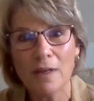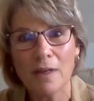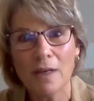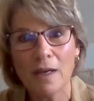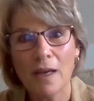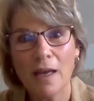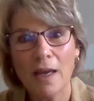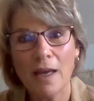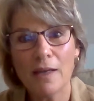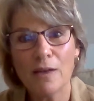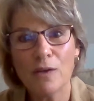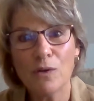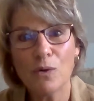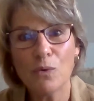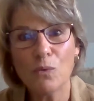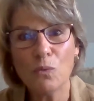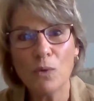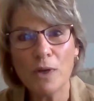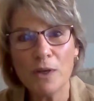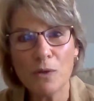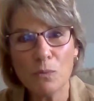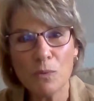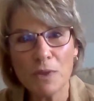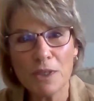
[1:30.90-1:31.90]
and
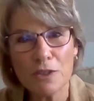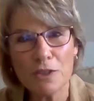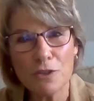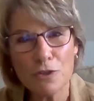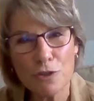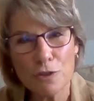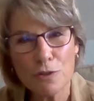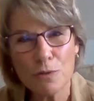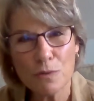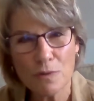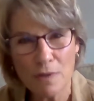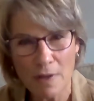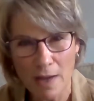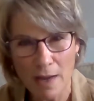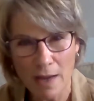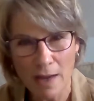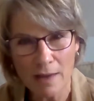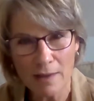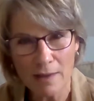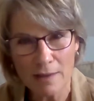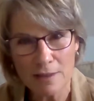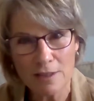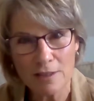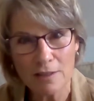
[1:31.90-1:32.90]
when we do
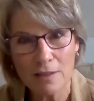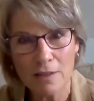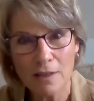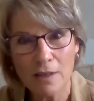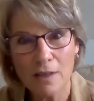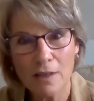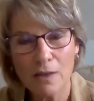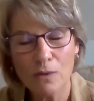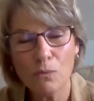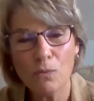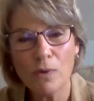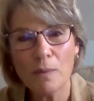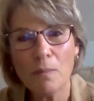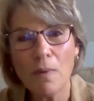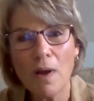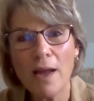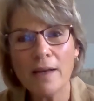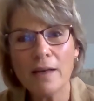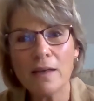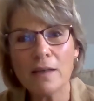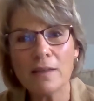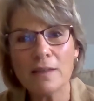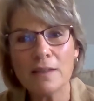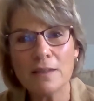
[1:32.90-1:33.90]
that, we
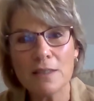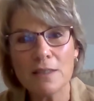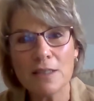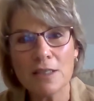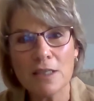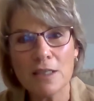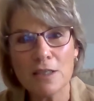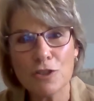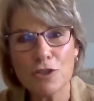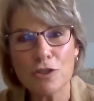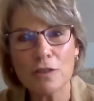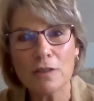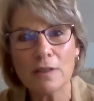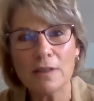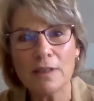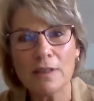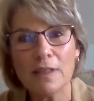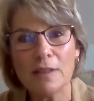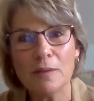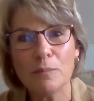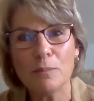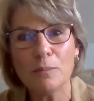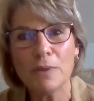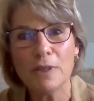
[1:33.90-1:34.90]
might
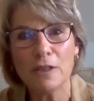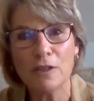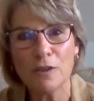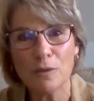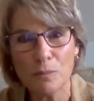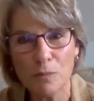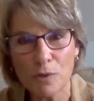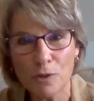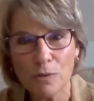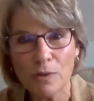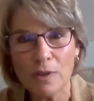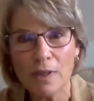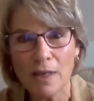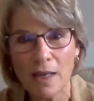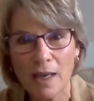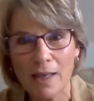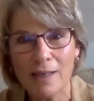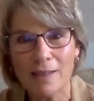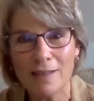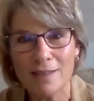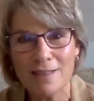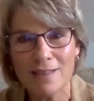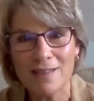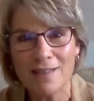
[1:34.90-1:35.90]
unintentionally be
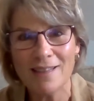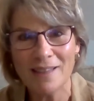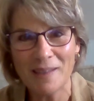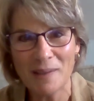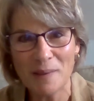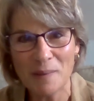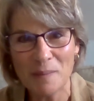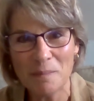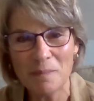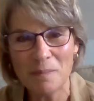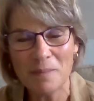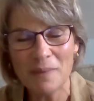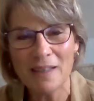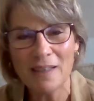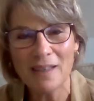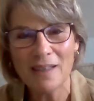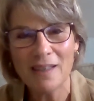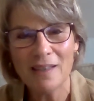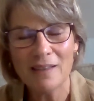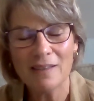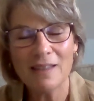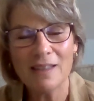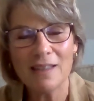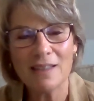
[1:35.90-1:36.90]
communicating to them
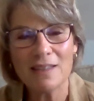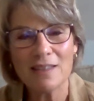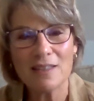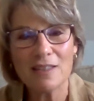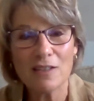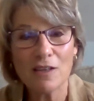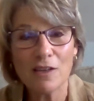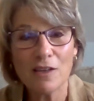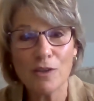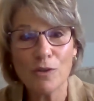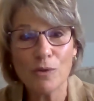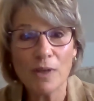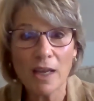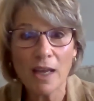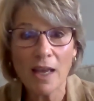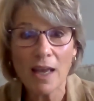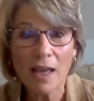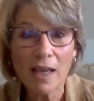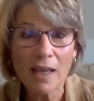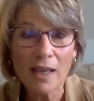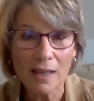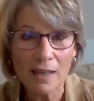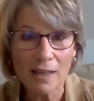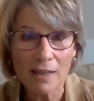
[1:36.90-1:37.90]
that it's not
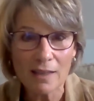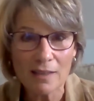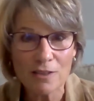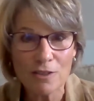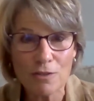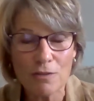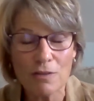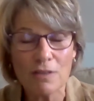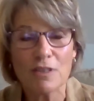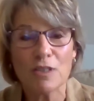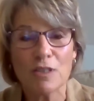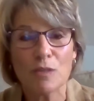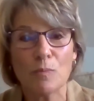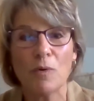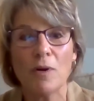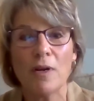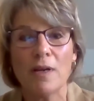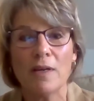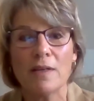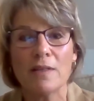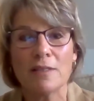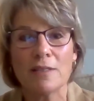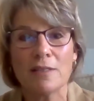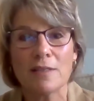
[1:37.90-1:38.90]
okay to
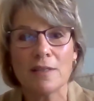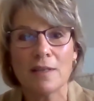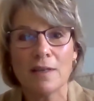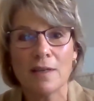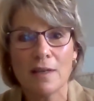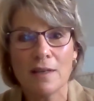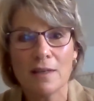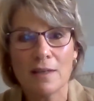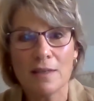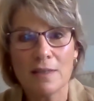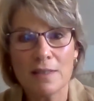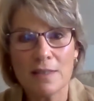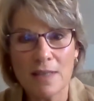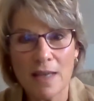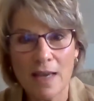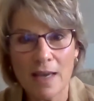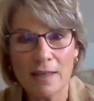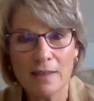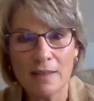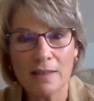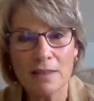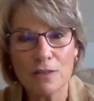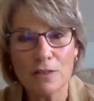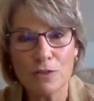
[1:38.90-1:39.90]
express
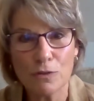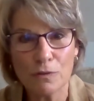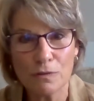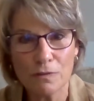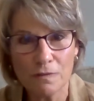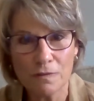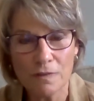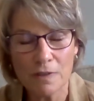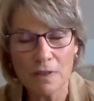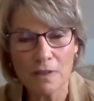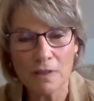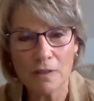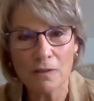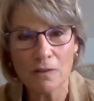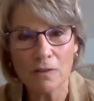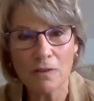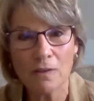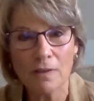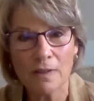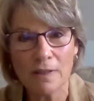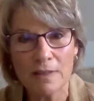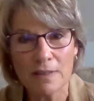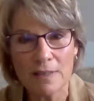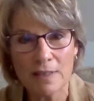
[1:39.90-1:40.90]
sadness or fear
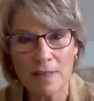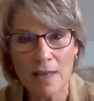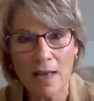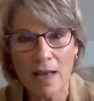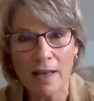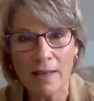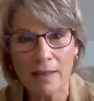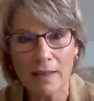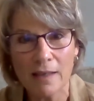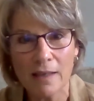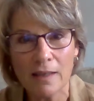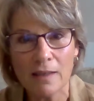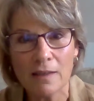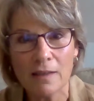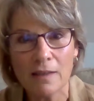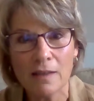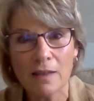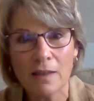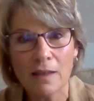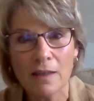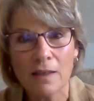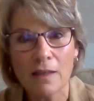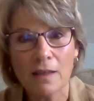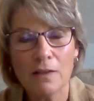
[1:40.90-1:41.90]
or anxiety.
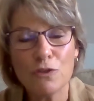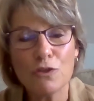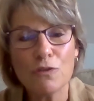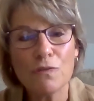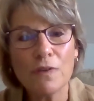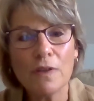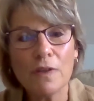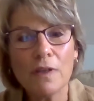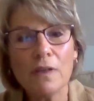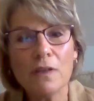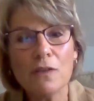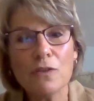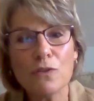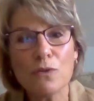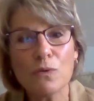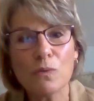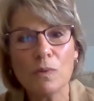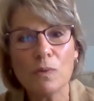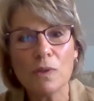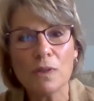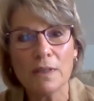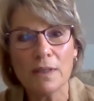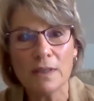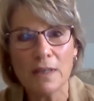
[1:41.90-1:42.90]
Those feelings are
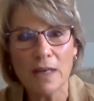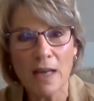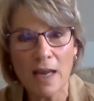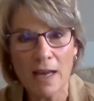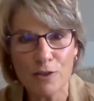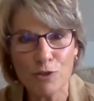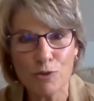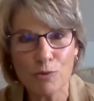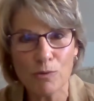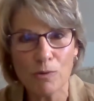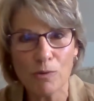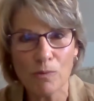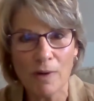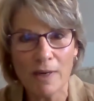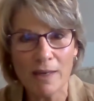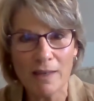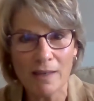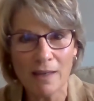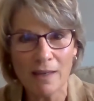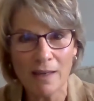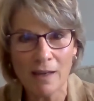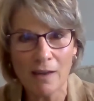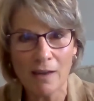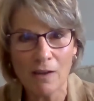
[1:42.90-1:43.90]
really natural right
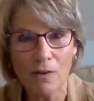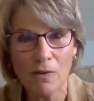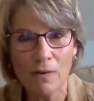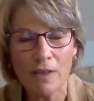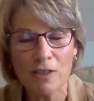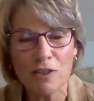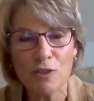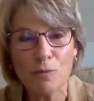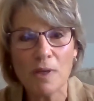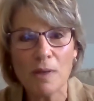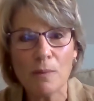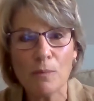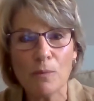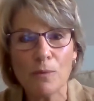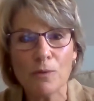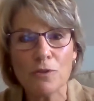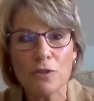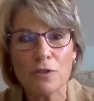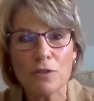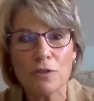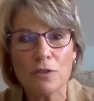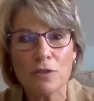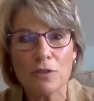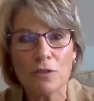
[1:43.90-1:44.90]
now, and to be able
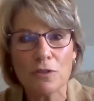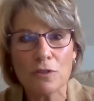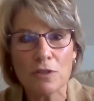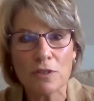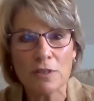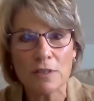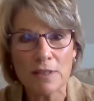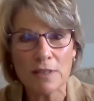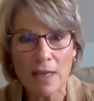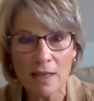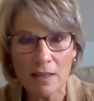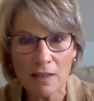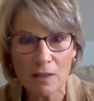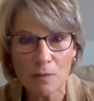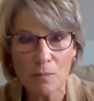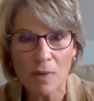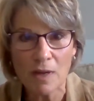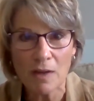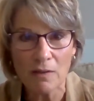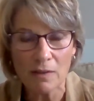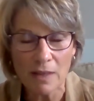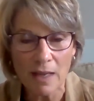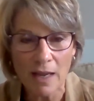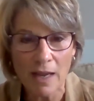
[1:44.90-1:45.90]
to say them
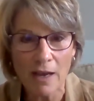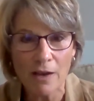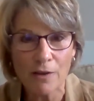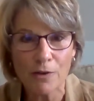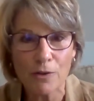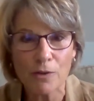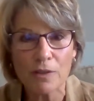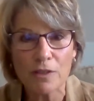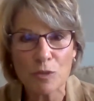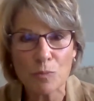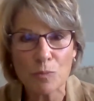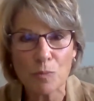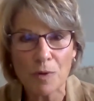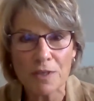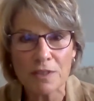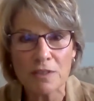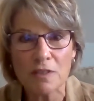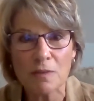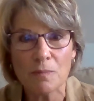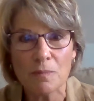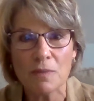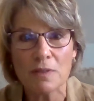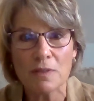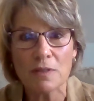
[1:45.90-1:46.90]
out loud or express
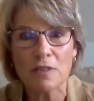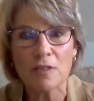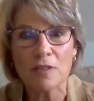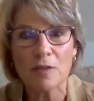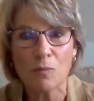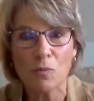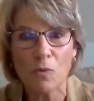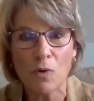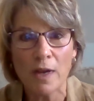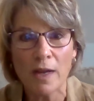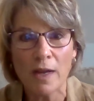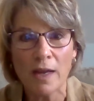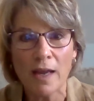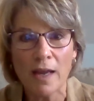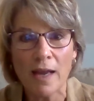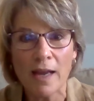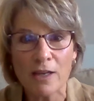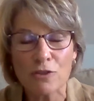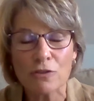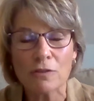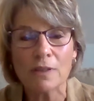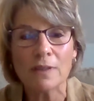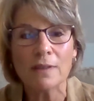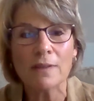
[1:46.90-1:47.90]
them in some way
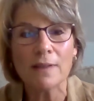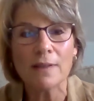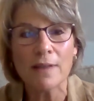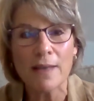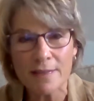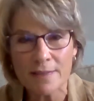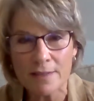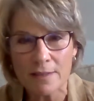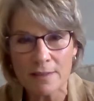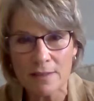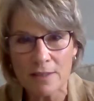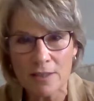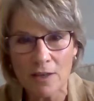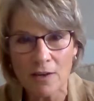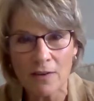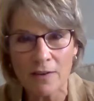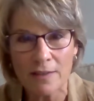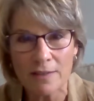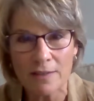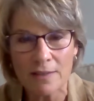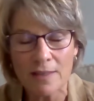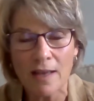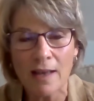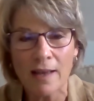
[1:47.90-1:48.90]
actually lessens our
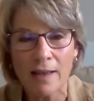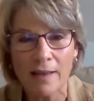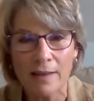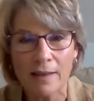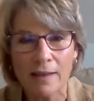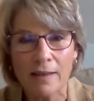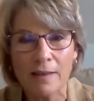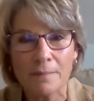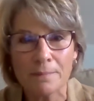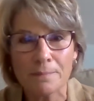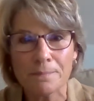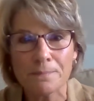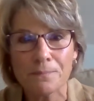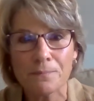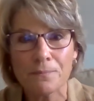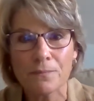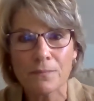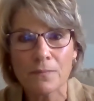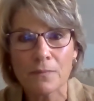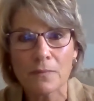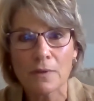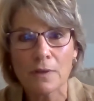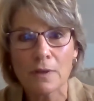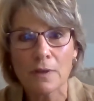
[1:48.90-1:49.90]
anxiety.
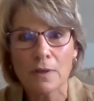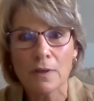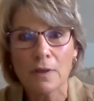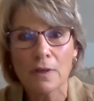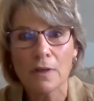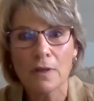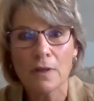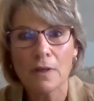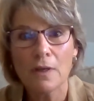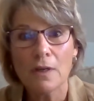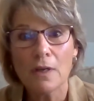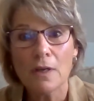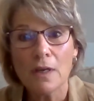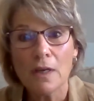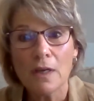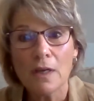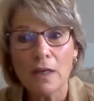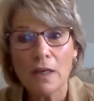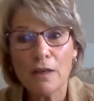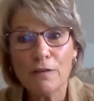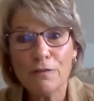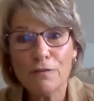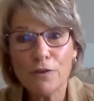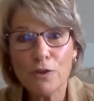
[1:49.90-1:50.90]

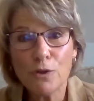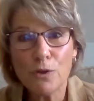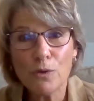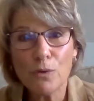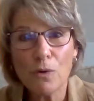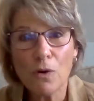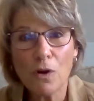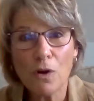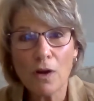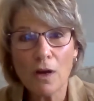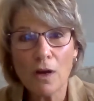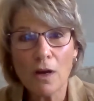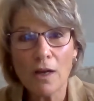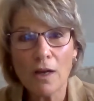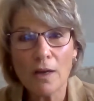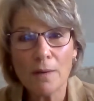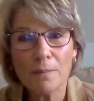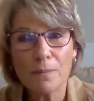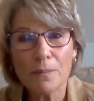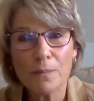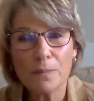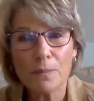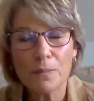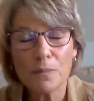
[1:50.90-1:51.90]
If you
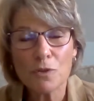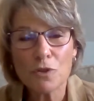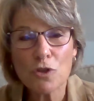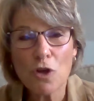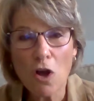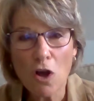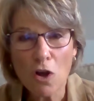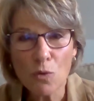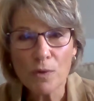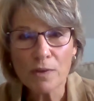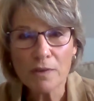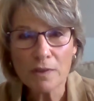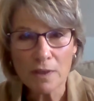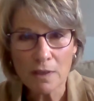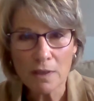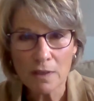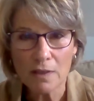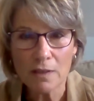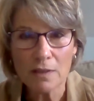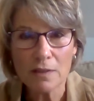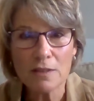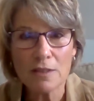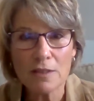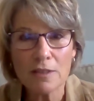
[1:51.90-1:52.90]
talk with
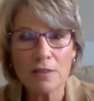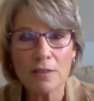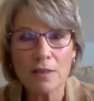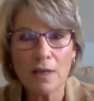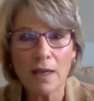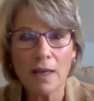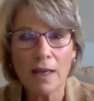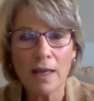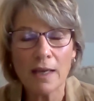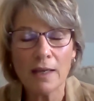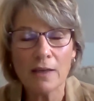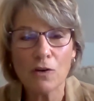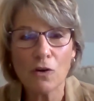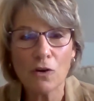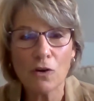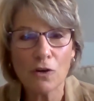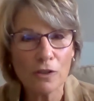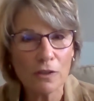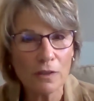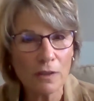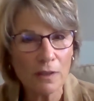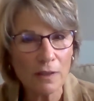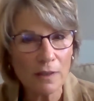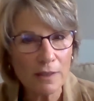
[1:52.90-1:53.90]
kids and are a
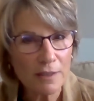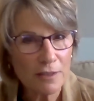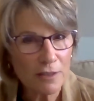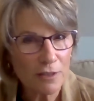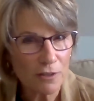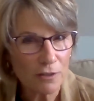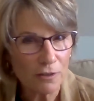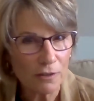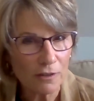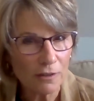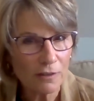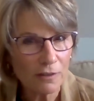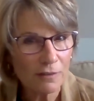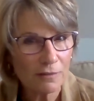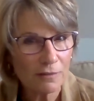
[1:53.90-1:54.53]
good listener,